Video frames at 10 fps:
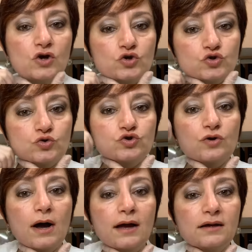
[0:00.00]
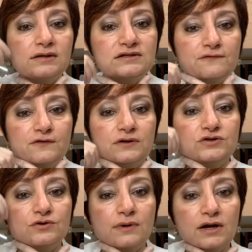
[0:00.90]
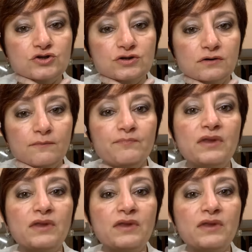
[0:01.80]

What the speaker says: So try a different direction,